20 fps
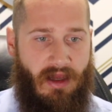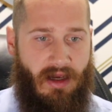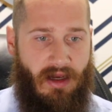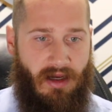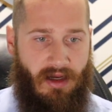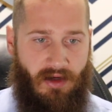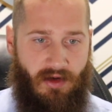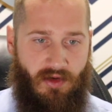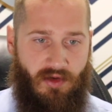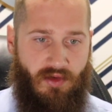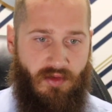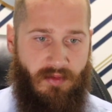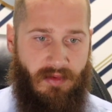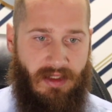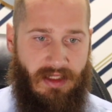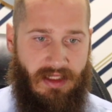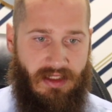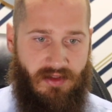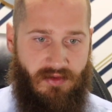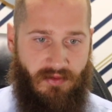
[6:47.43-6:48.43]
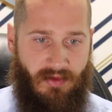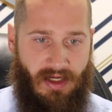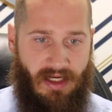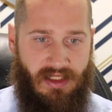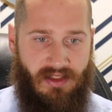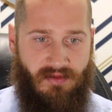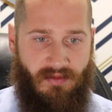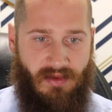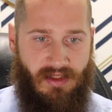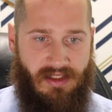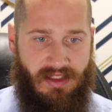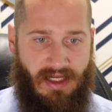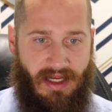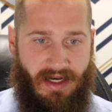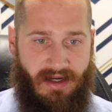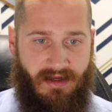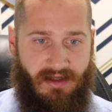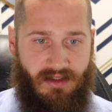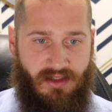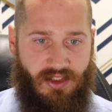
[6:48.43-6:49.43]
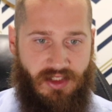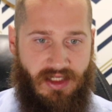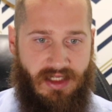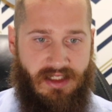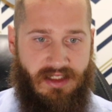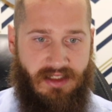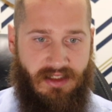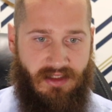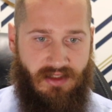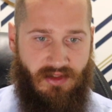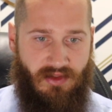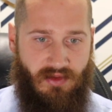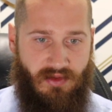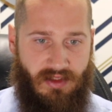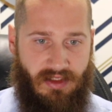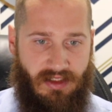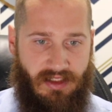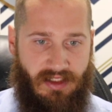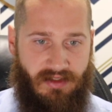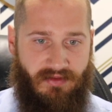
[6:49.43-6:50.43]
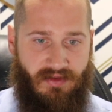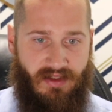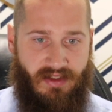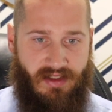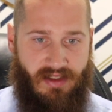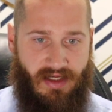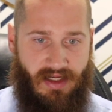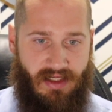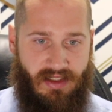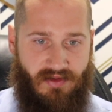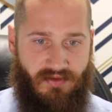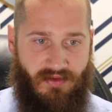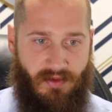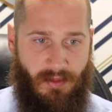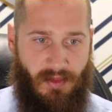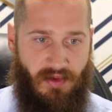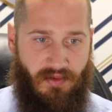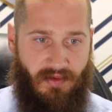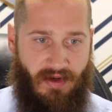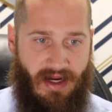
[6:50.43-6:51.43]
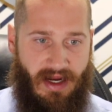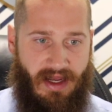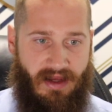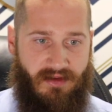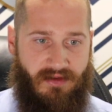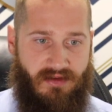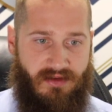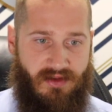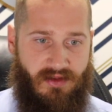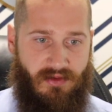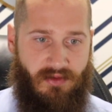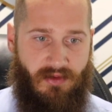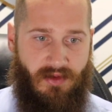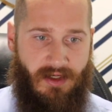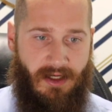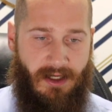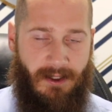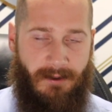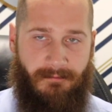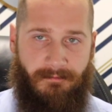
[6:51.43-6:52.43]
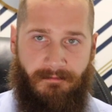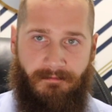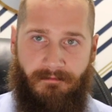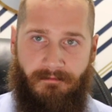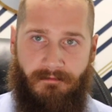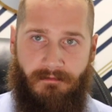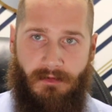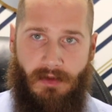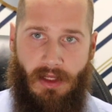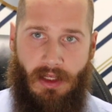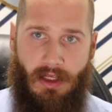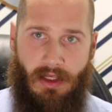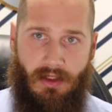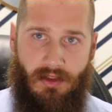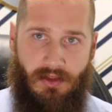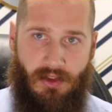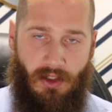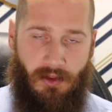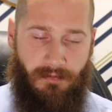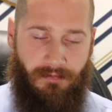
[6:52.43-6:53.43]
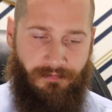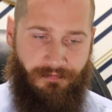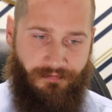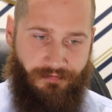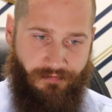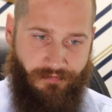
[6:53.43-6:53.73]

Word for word: uh, whom he has raised from the dead, Jesus who delivers us from the wrath to come. So,